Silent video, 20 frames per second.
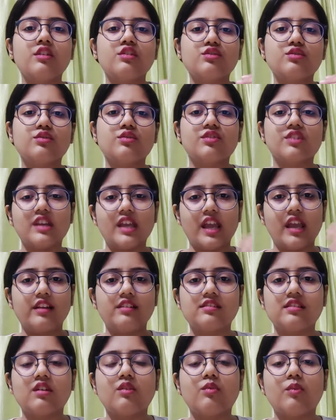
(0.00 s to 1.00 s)
to
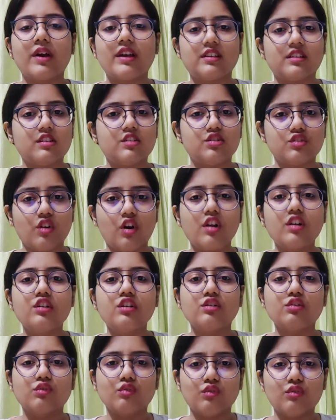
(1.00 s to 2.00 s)
create YT short.
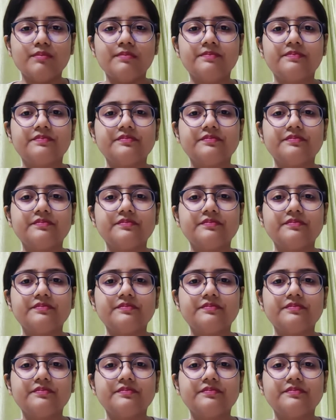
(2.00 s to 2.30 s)
No,